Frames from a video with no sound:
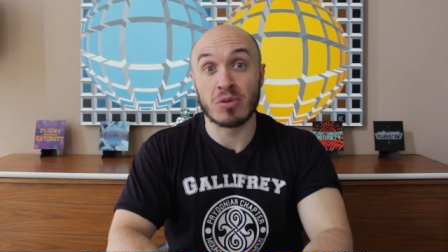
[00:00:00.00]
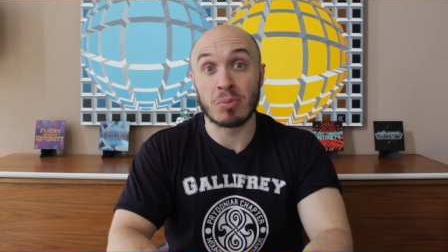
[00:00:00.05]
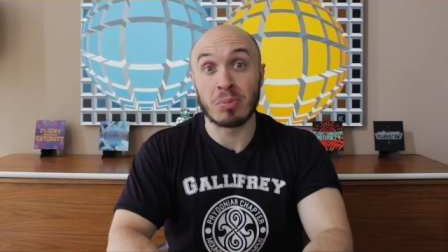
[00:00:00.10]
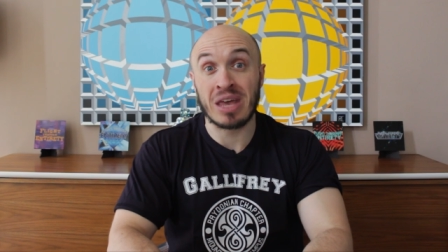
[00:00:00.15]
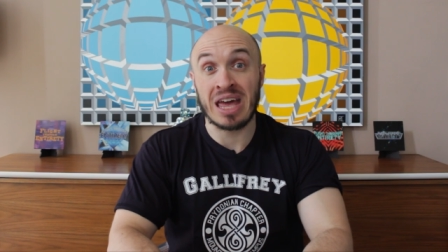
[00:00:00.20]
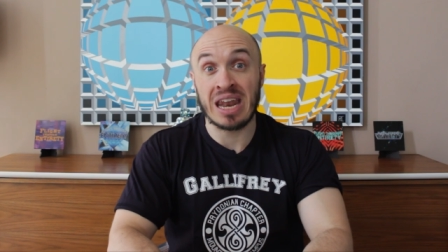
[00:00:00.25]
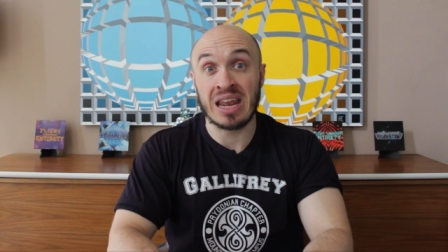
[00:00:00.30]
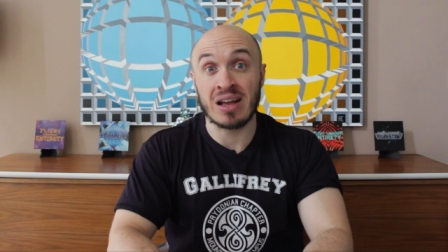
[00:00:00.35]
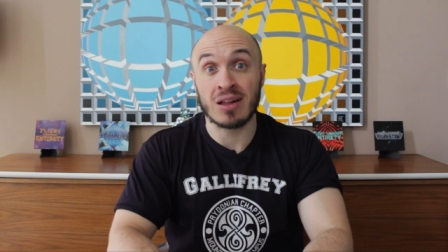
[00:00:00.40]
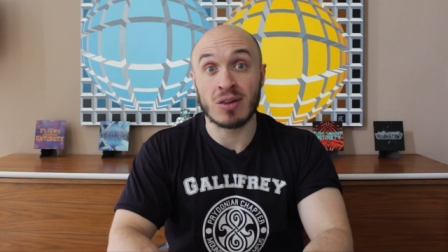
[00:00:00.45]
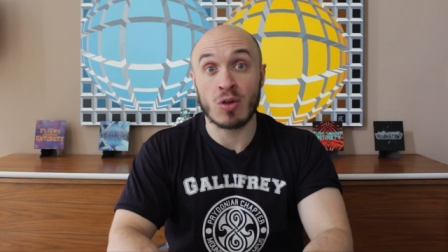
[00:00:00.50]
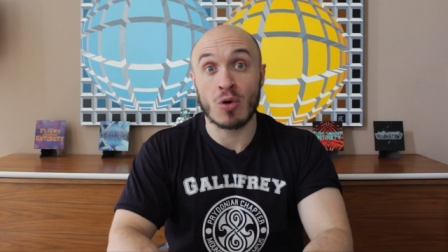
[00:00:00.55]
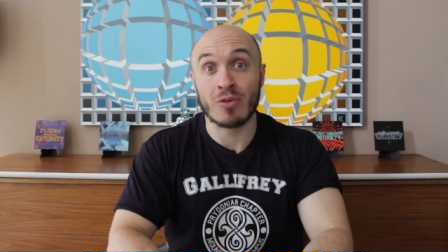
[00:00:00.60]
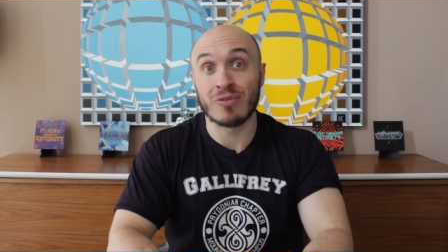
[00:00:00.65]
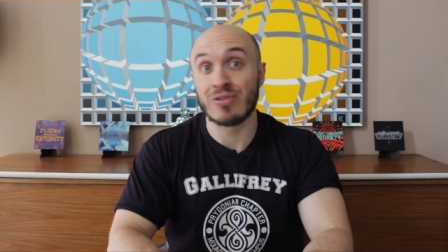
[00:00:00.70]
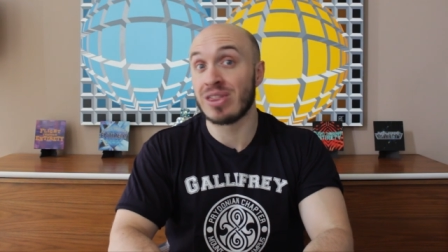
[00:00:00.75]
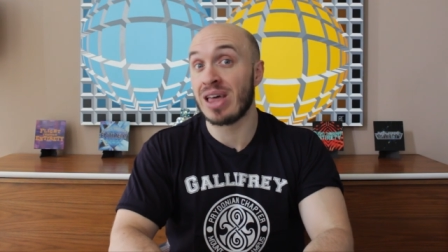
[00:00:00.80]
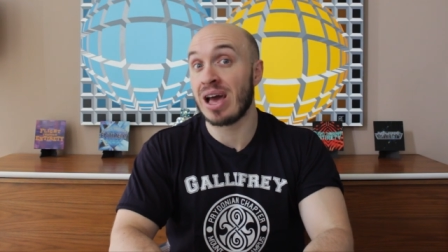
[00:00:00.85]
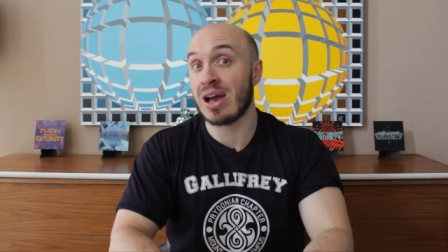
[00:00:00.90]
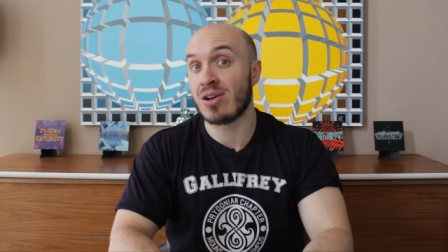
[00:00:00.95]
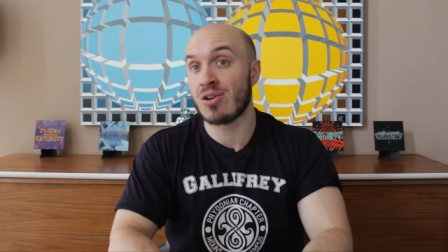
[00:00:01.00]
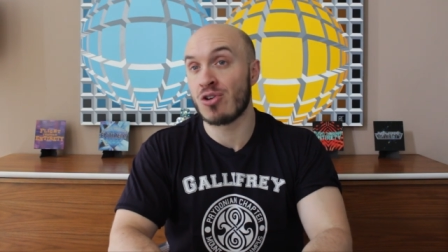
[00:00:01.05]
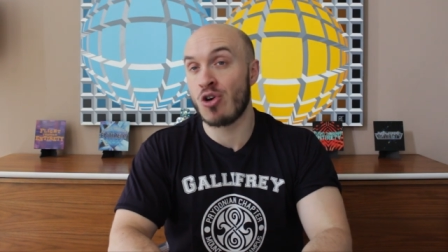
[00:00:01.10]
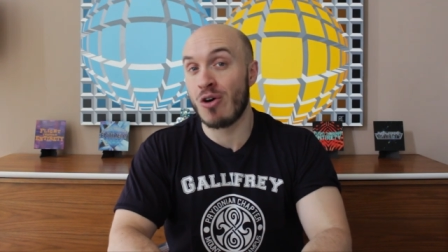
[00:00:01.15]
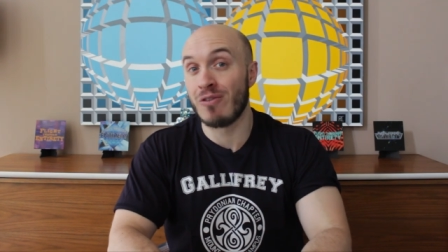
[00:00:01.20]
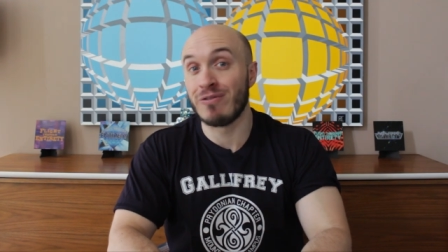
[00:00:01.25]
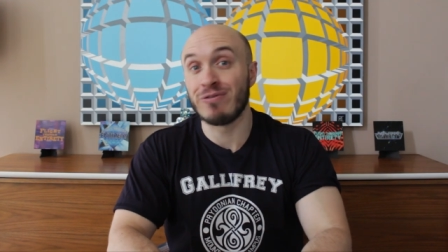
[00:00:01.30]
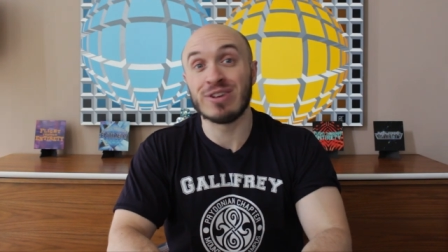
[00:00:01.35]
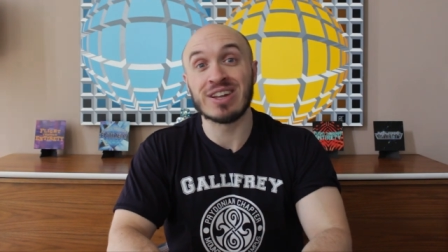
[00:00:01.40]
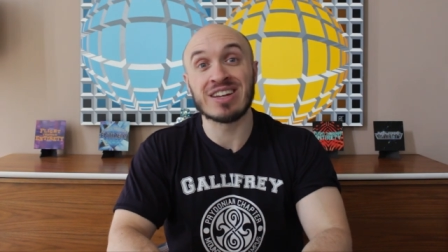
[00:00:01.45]
them getting along for that
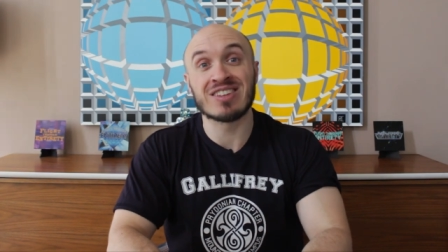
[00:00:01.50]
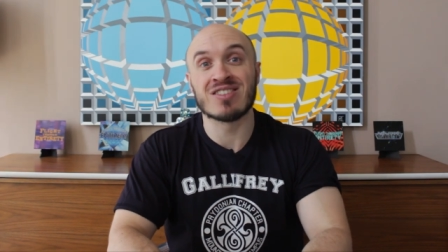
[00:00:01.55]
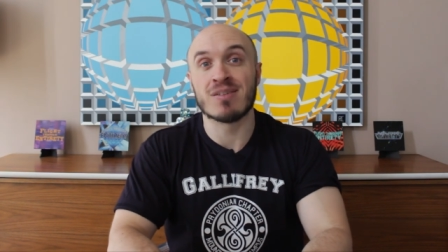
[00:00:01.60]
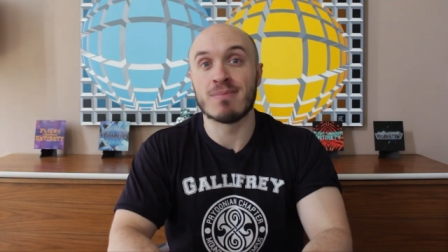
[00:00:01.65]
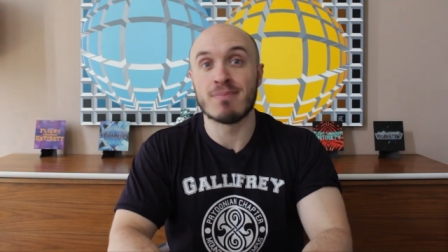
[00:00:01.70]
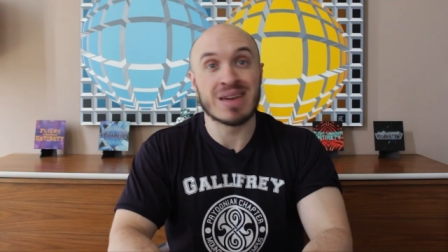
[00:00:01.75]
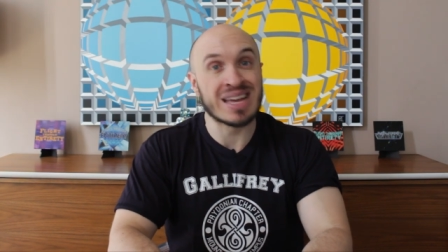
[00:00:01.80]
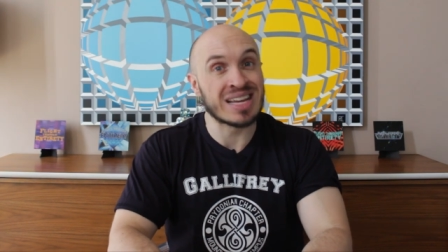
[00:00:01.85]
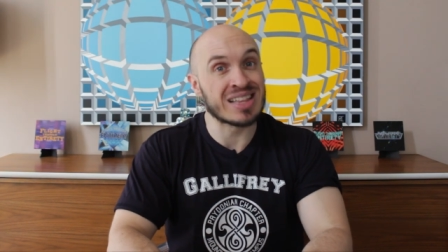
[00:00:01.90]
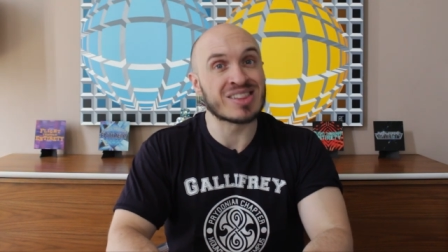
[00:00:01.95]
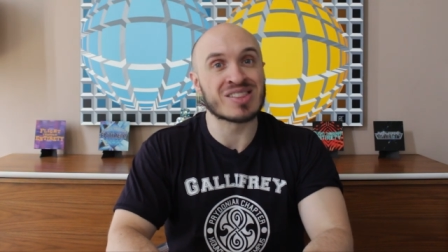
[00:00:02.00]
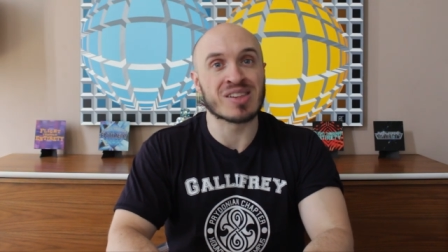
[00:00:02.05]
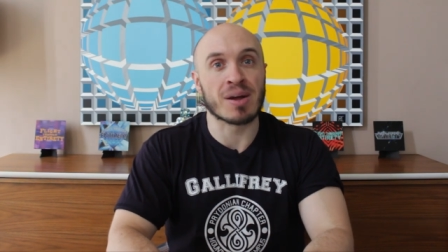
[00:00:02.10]
conflict to mean